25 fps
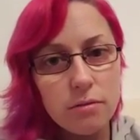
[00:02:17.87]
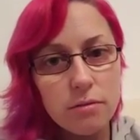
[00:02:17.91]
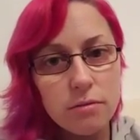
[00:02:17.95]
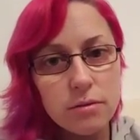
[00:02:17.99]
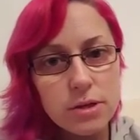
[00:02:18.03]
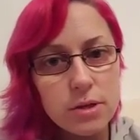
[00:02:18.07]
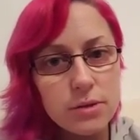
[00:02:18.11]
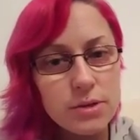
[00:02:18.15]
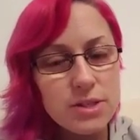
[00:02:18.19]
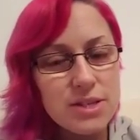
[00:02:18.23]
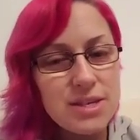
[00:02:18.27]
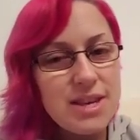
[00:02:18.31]

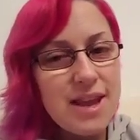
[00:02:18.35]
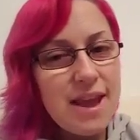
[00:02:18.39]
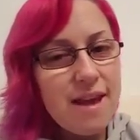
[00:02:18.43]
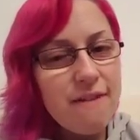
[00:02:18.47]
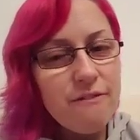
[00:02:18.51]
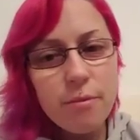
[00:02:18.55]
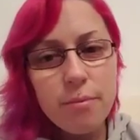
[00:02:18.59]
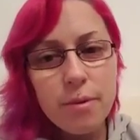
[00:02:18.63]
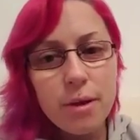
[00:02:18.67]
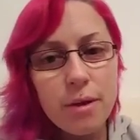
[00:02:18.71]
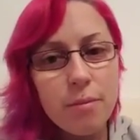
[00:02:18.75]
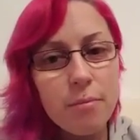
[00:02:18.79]
So it's
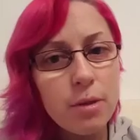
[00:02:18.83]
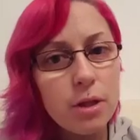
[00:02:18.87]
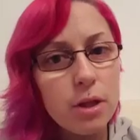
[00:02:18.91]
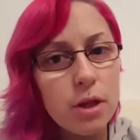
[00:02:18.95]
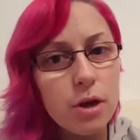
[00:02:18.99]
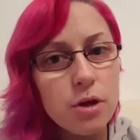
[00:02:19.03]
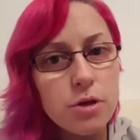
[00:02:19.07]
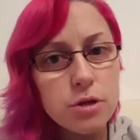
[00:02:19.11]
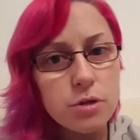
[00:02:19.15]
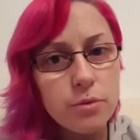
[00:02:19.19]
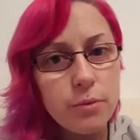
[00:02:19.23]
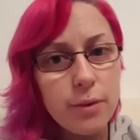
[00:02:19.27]
never been
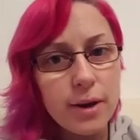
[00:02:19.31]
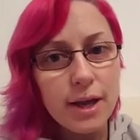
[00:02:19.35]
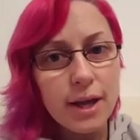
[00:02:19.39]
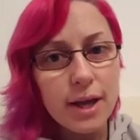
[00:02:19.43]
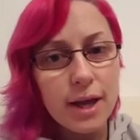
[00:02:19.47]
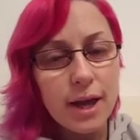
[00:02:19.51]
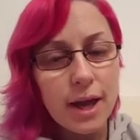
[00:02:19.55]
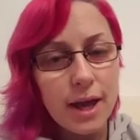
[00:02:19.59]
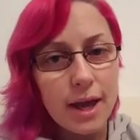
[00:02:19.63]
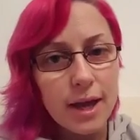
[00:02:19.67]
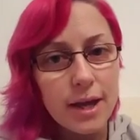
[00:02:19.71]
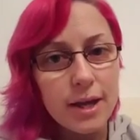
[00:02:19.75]
below
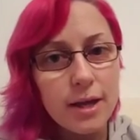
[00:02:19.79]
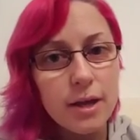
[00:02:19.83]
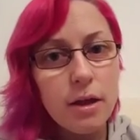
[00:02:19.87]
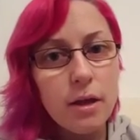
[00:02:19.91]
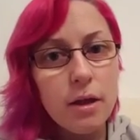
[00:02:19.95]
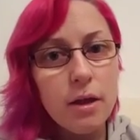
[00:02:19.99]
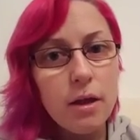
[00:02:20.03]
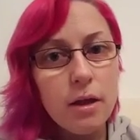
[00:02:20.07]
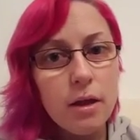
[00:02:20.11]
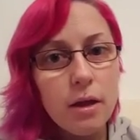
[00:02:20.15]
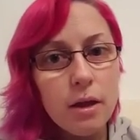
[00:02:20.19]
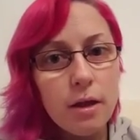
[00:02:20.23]
20K
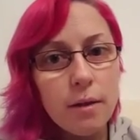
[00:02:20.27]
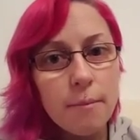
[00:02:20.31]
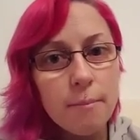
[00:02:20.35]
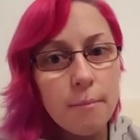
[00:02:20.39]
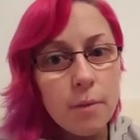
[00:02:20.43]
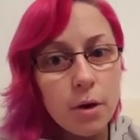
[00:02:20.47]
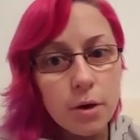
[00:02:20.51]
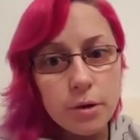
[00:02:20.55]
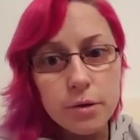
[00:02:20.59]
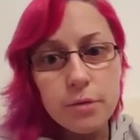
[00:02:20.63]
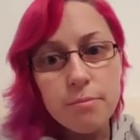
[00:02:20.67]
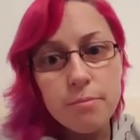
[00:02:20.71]

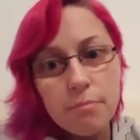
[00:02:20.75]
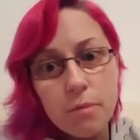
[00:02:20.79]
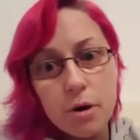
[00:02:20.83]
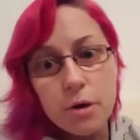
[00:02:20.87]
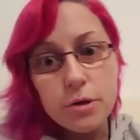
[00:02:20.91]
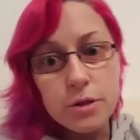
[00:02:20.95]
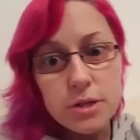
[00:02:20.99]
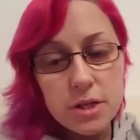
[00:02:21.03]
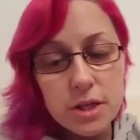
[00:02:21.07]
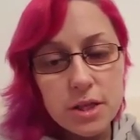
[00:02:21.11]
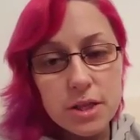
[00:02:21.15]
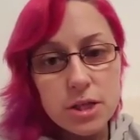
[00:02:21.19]

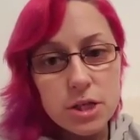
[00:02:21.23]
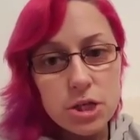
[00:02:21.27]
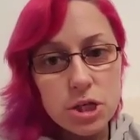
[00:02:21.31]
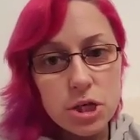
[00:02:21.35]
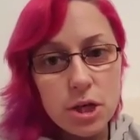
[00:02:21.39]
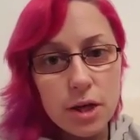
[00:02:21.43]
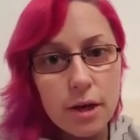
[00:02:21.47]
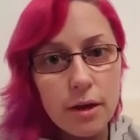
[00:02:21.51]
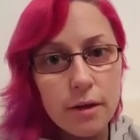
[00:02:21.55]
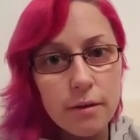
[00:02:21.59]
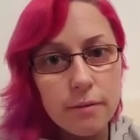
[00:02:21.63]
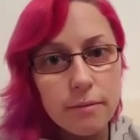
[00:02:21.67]
most of this
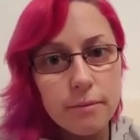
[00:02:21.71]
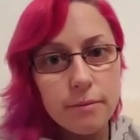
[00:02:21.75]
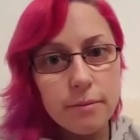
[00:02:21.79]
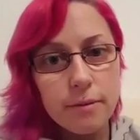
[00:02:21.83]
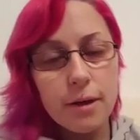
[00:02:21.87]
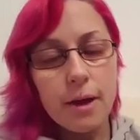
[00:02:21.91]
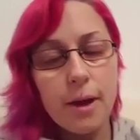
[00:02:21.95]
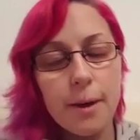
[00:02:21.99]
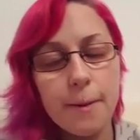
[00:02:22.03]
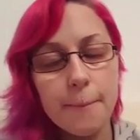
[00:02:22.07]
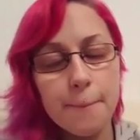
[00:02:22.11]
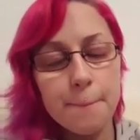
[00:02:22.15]
year.
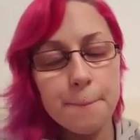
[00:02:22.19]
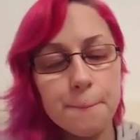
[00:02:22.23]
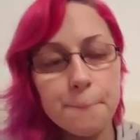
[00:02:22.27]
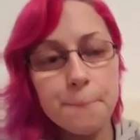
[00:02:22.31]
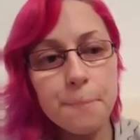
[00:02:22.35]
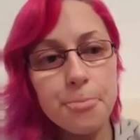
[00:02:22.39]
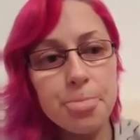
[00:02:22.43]
Yeah.